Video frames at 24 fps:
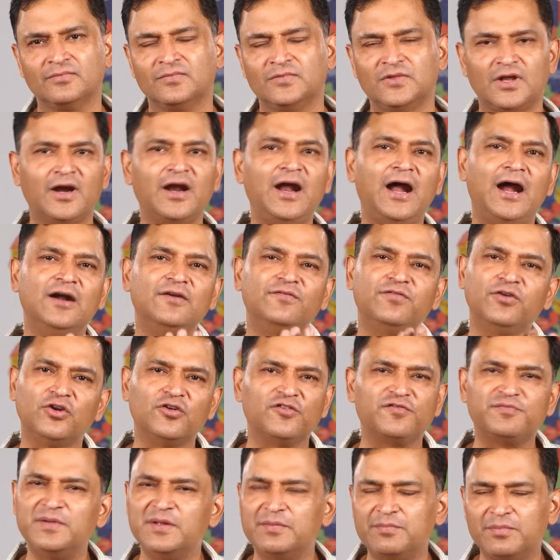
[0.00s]
There are a handful
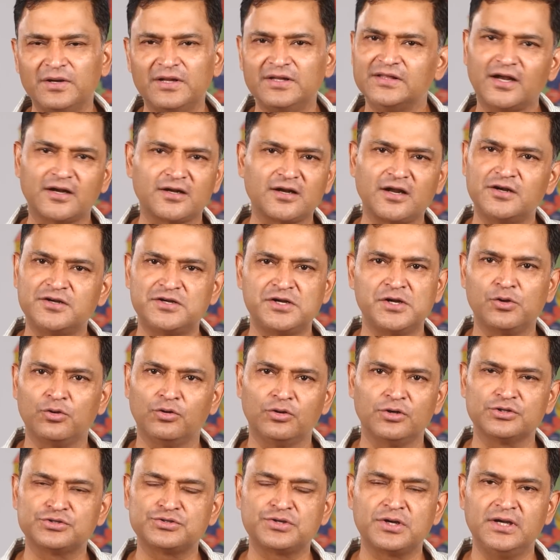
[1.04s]
of people in that country
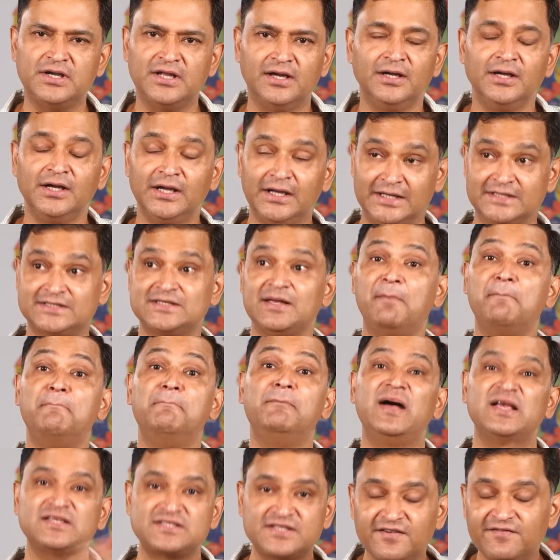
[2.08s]
called Australia. It's a
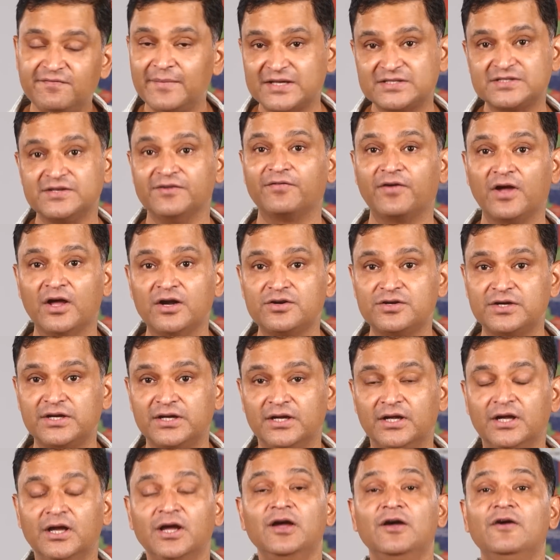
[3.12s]
massive, massive
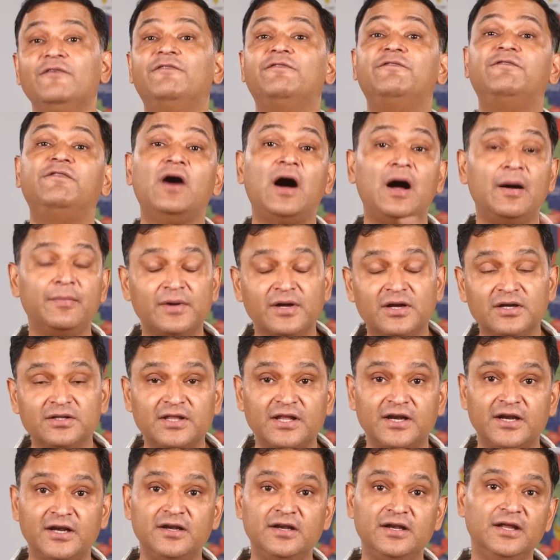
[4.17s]
country, far bigger
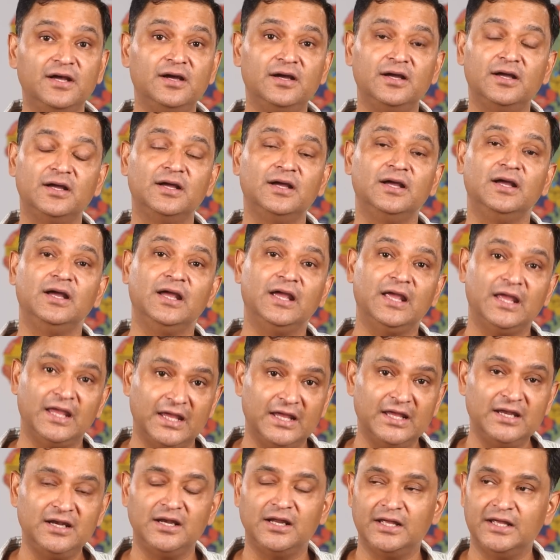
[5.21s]
than India
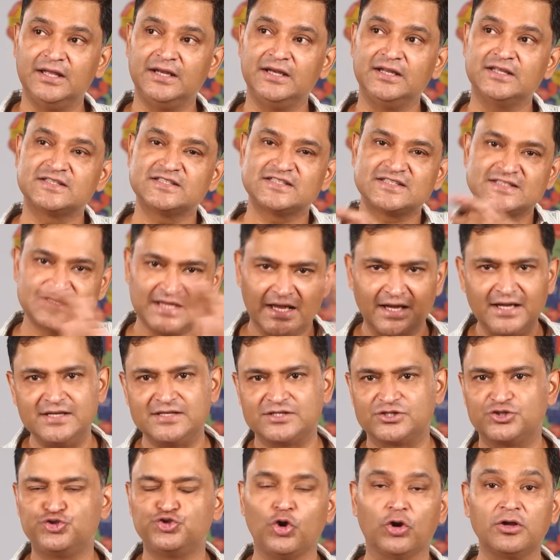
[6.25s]
in its
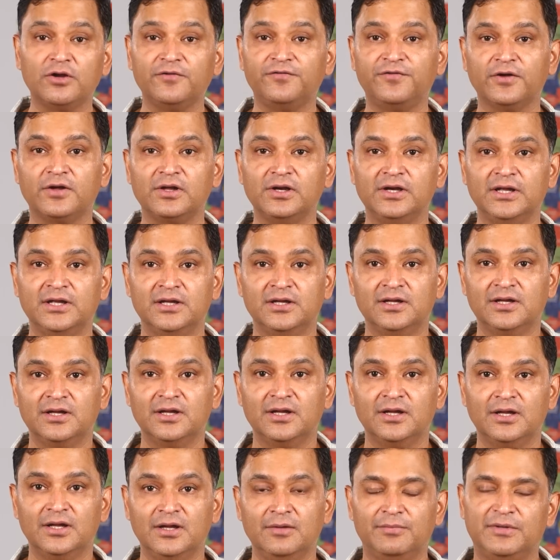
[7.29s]
size geographically,
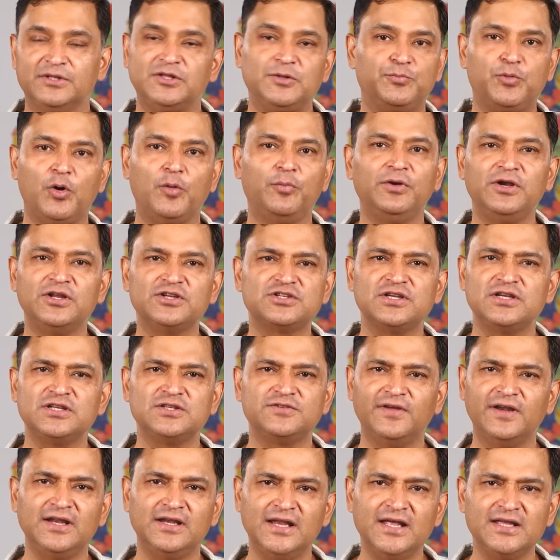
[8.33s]
but the population
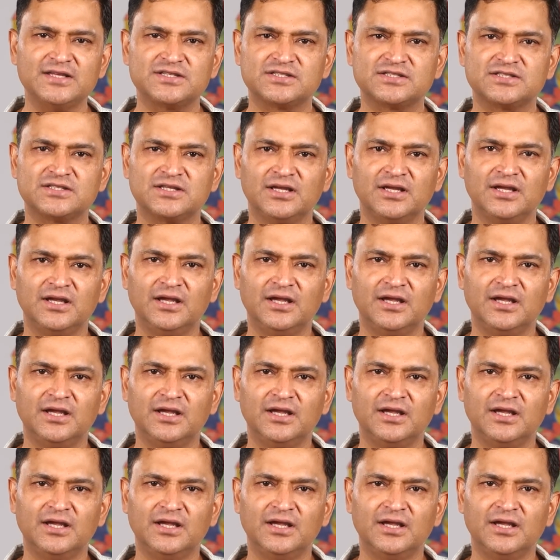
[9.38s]
is very less,